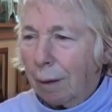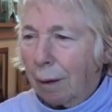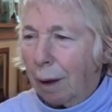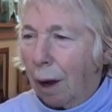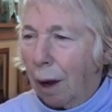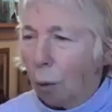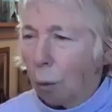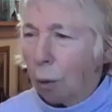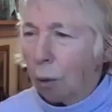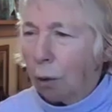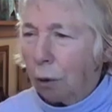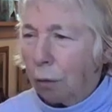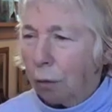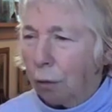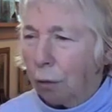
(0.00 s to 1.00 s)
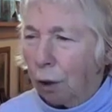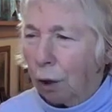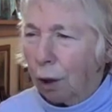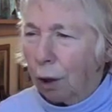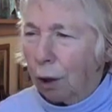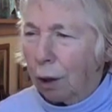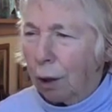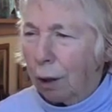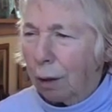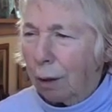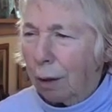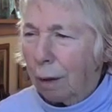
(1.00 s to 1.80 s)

A wonderful